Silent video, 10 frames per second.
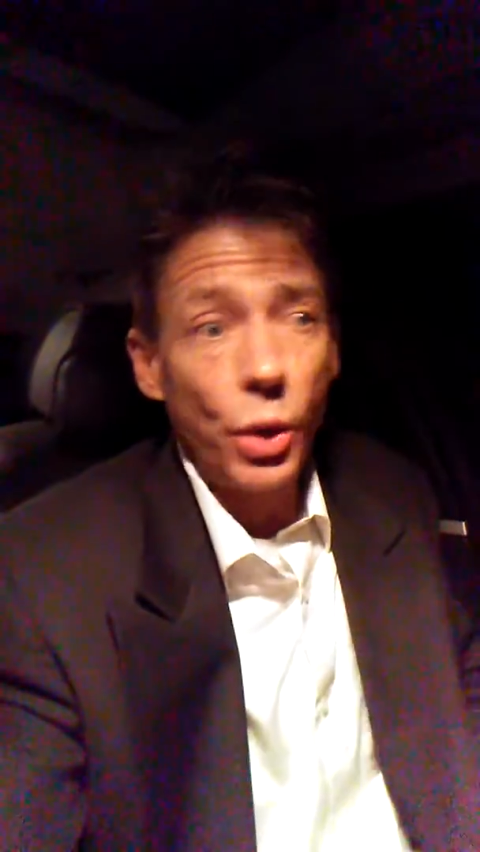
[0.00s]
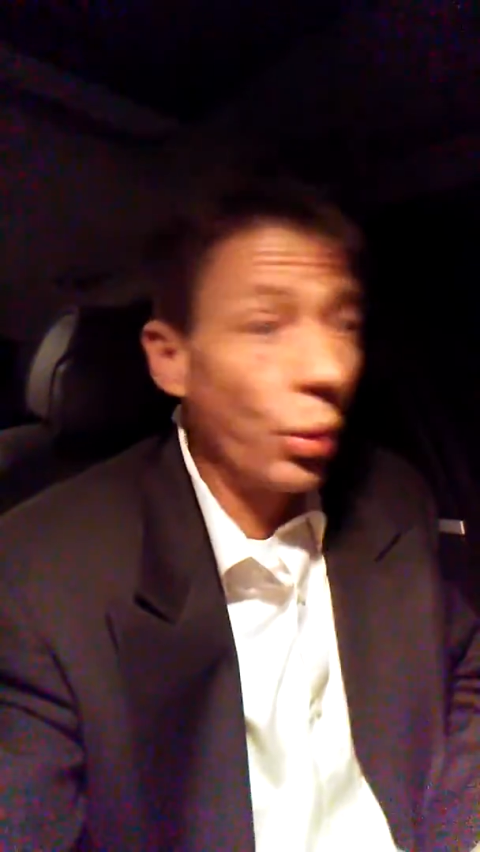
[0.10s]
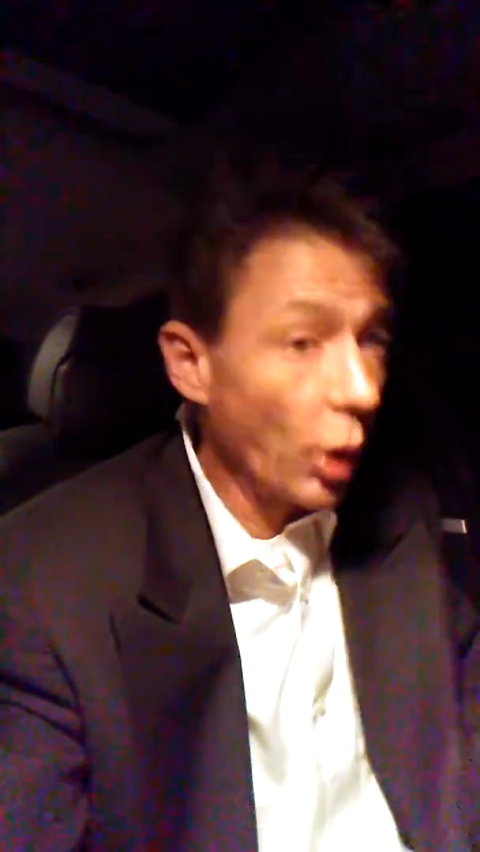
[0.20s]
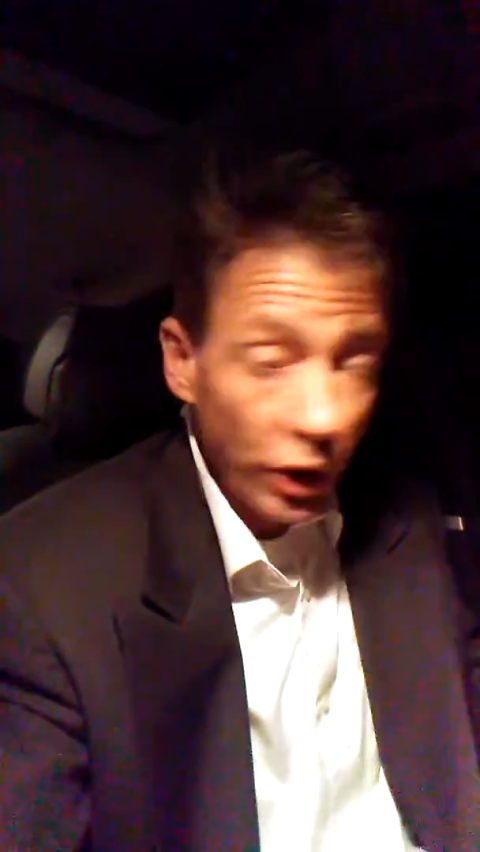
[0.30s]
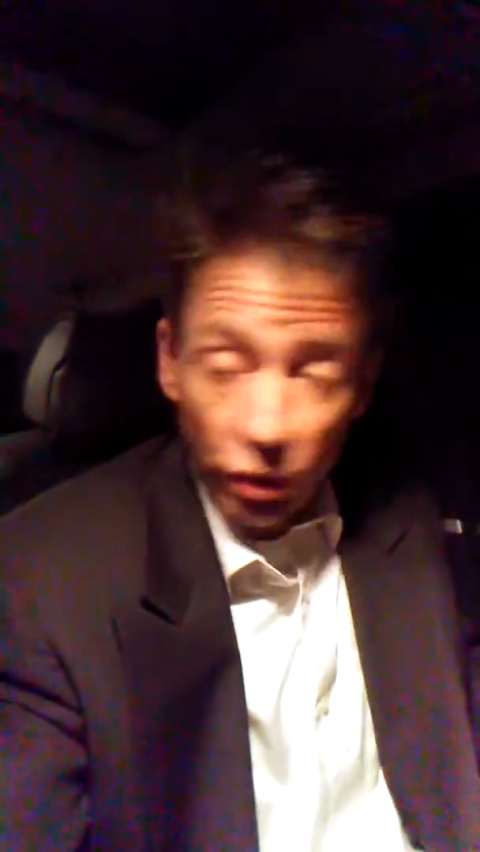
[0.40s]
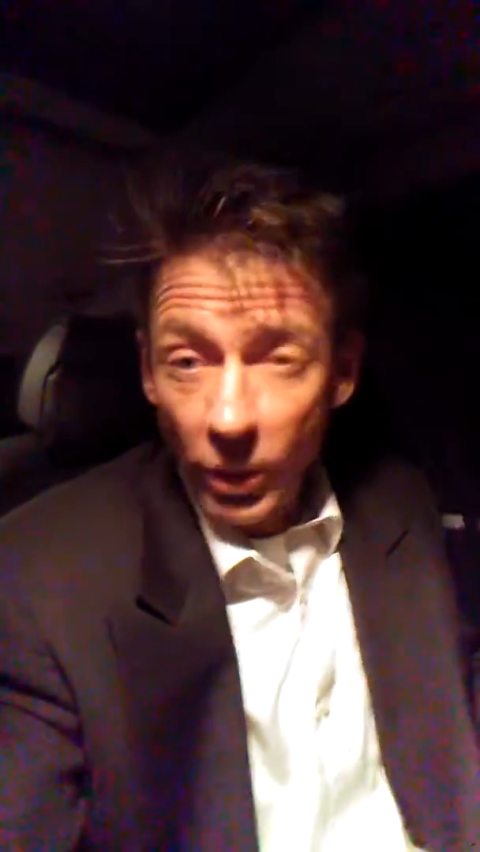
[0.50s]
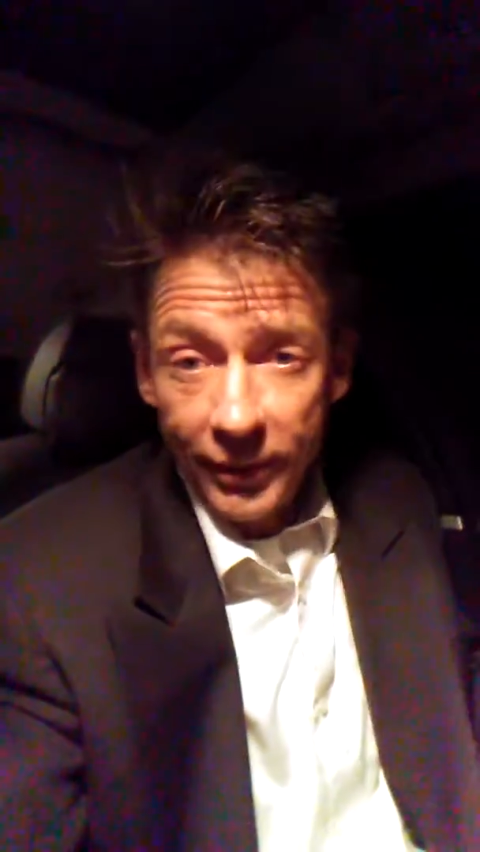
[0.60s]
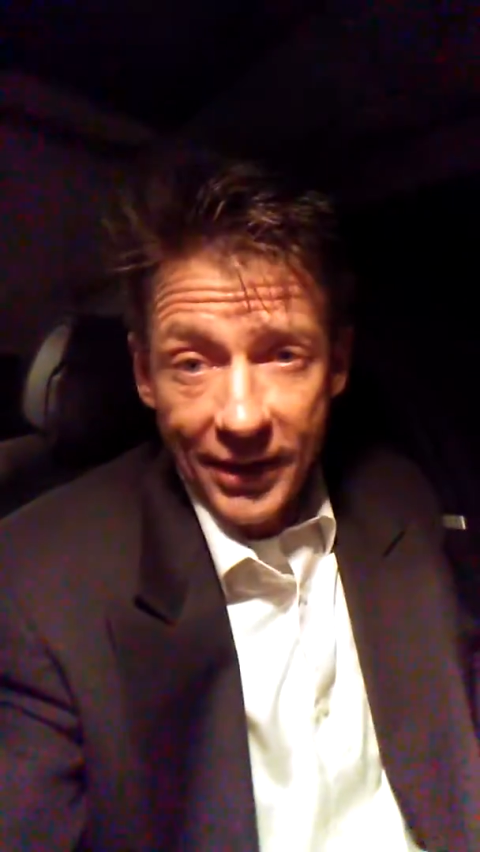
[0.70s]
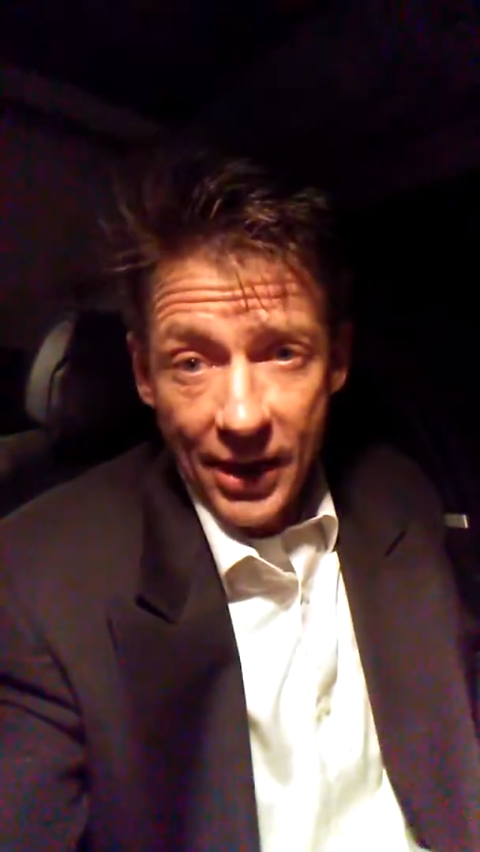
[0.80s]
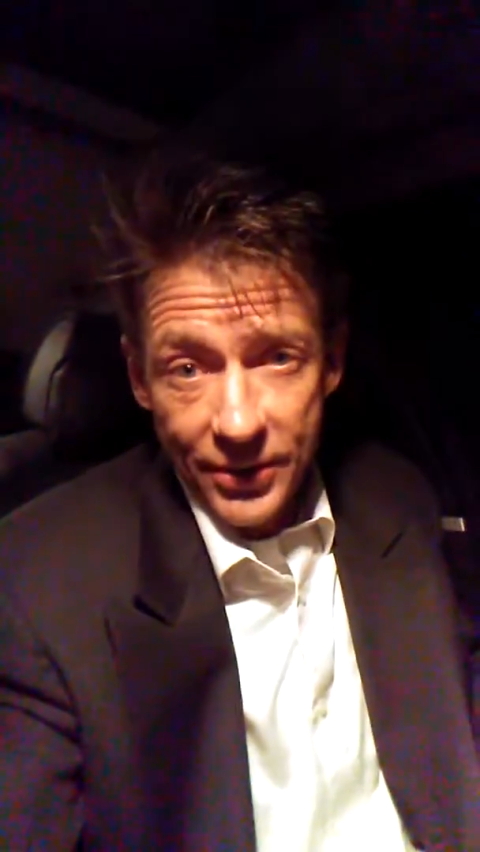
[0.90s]
work
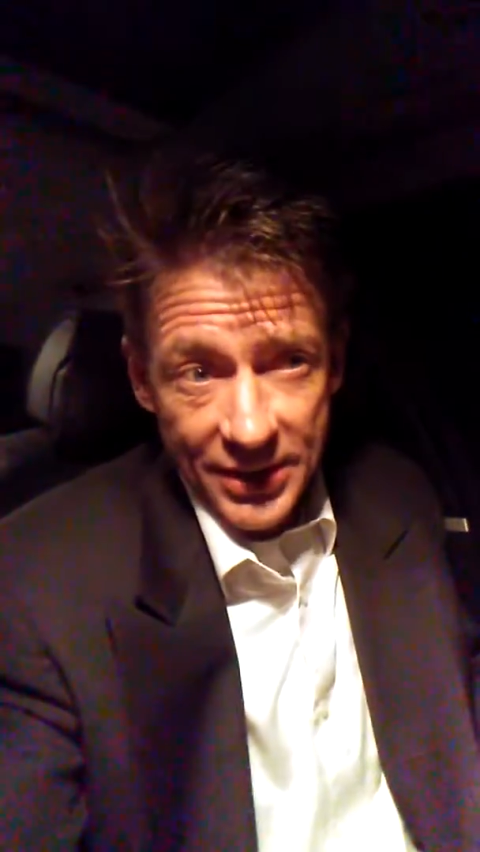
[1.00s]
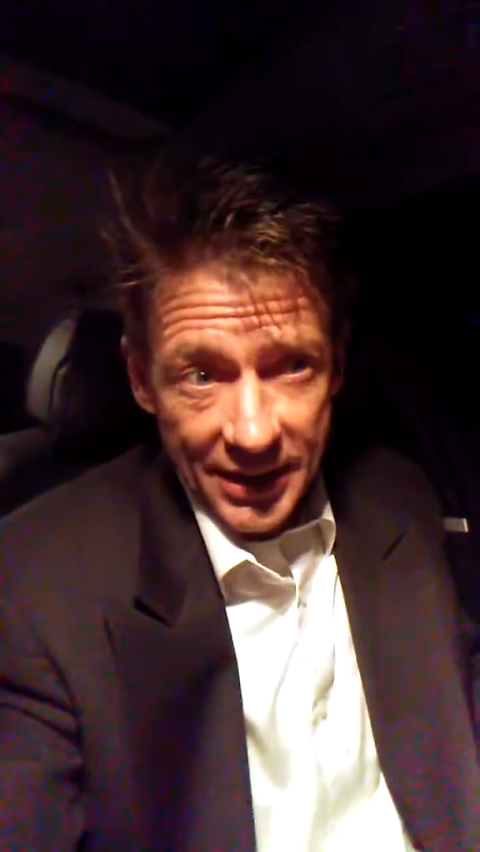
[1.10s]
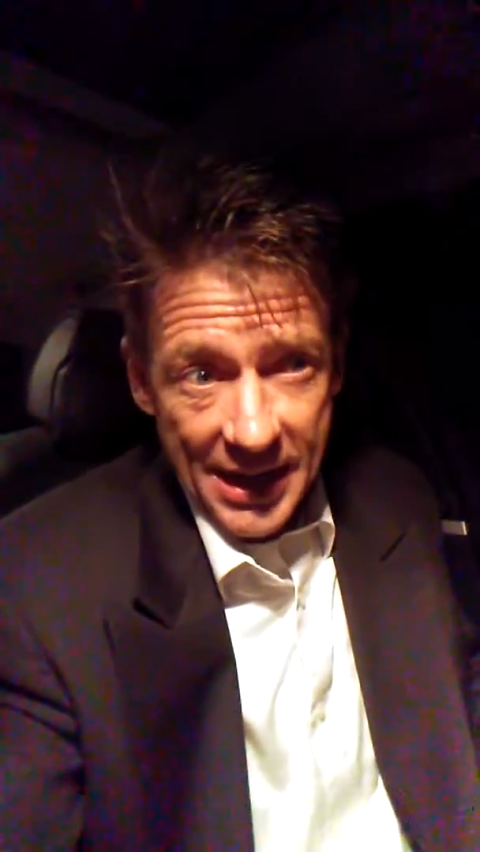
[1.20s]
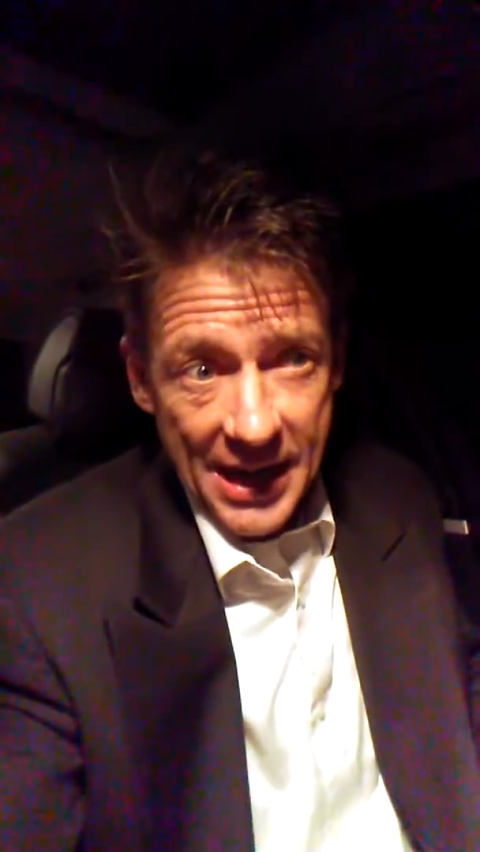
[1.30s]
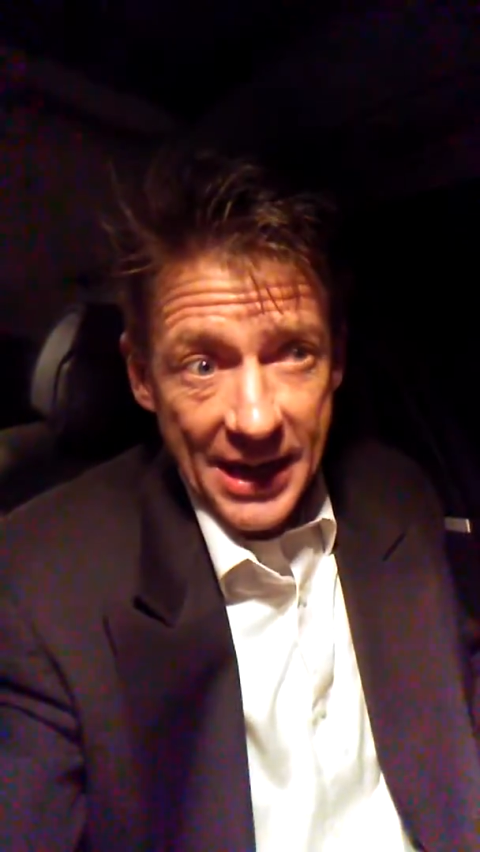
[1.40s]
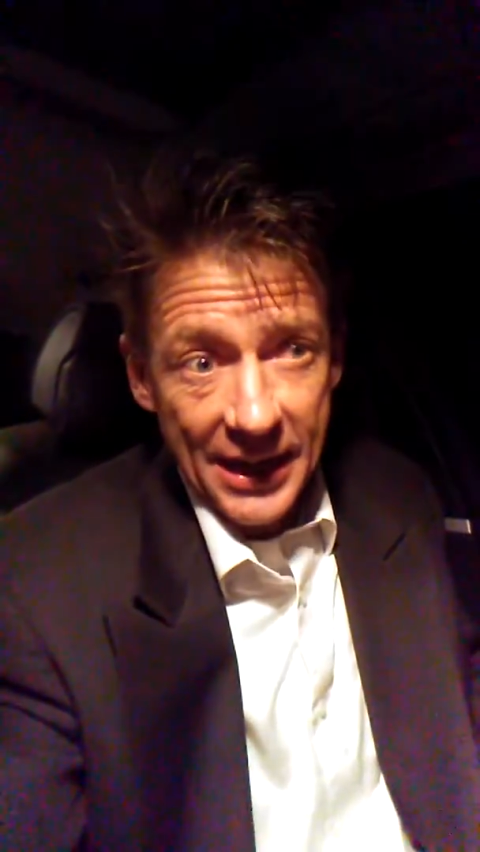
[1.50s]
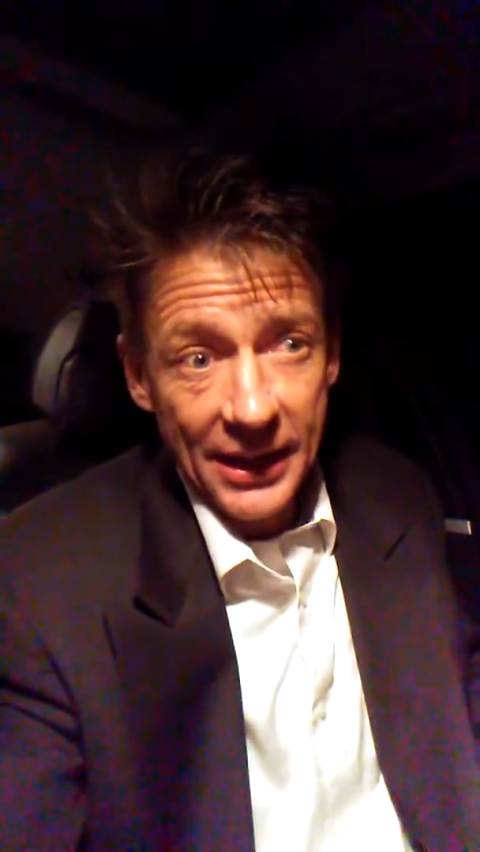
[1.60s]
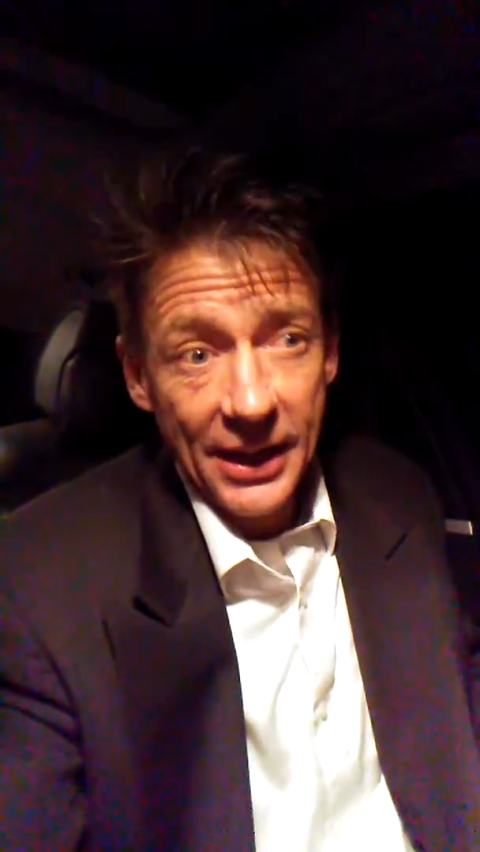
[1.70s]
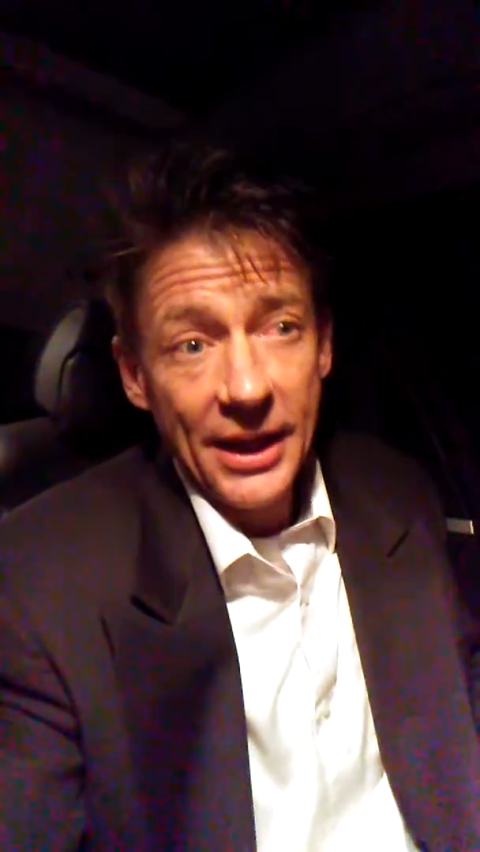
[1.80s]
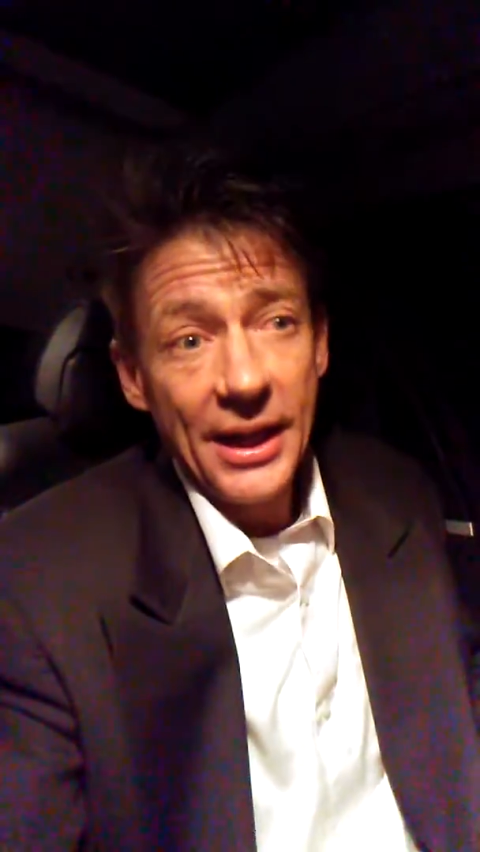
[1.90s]
12 hours a day,